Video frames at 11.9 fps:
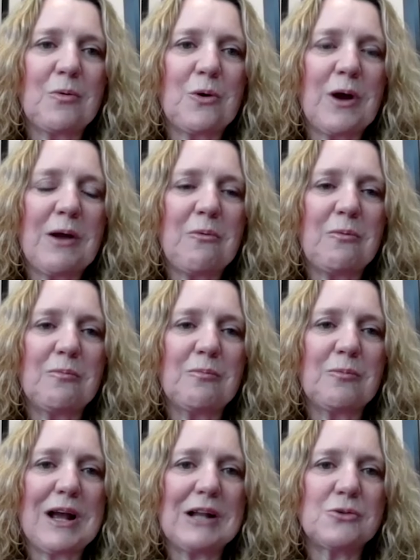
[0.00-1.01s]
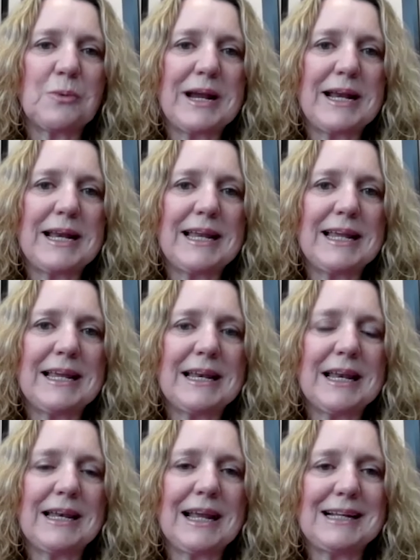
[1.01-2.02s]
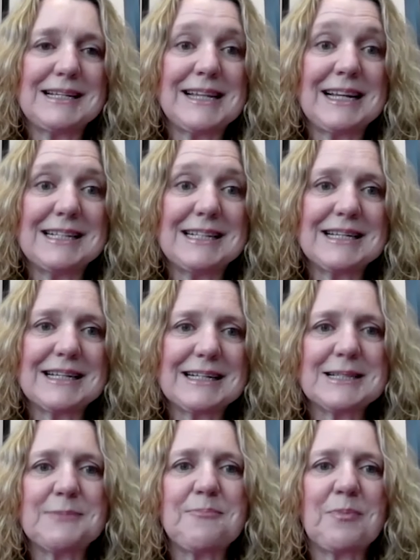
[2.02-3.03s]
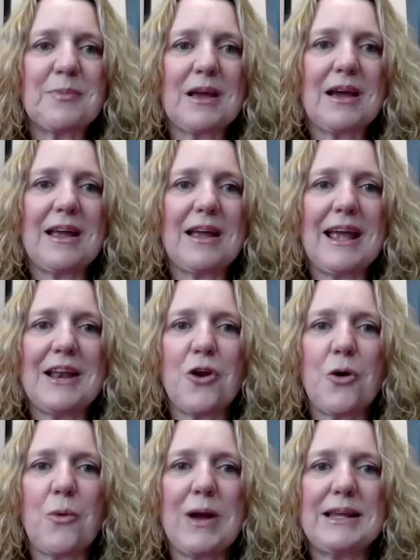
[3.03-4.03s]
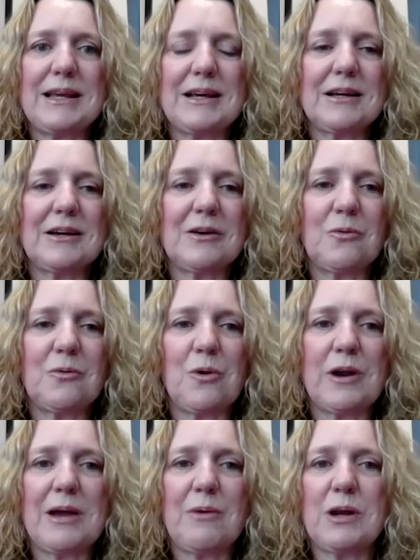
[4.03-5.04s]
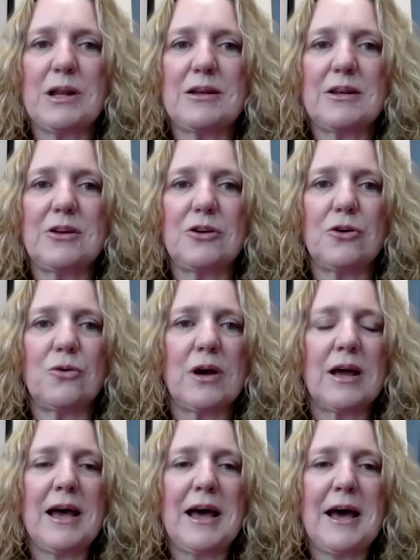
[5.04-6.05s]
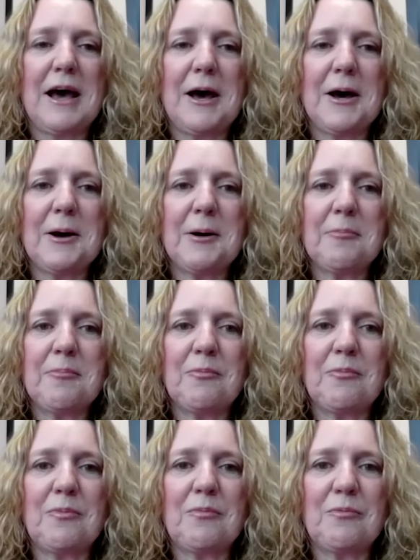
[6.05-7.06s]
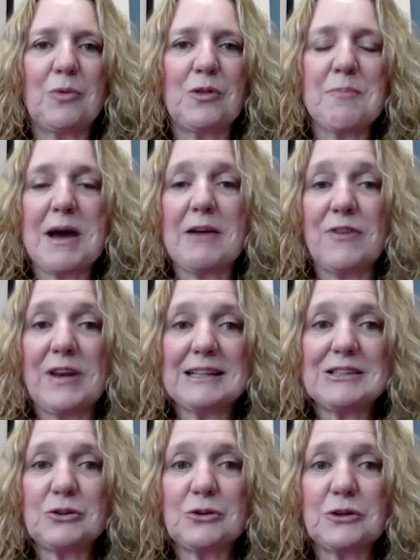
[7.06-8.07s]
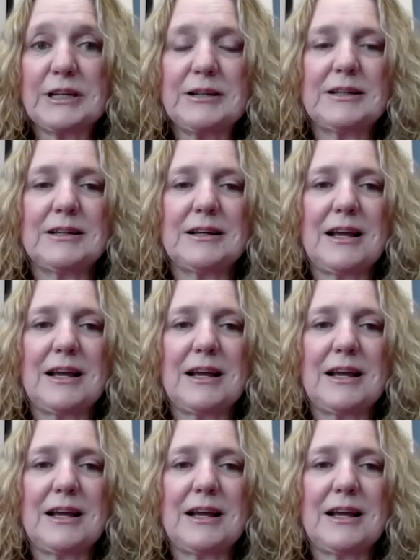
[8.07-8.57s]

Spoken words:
where I graduated in 1986. I had no idea what I wanted to do with my finance degree.